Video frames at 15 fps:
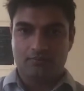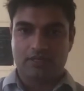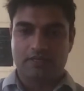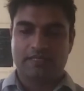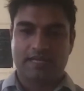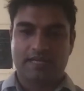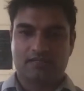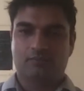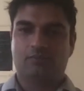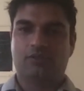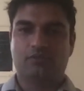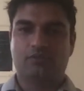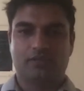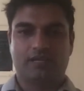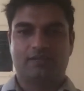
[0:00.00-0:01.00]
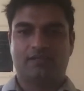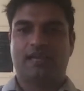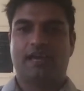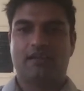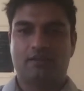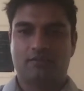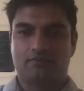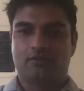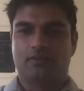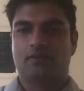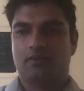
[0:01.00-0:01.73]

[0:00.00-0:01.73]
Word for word: Because that's the person that's kind of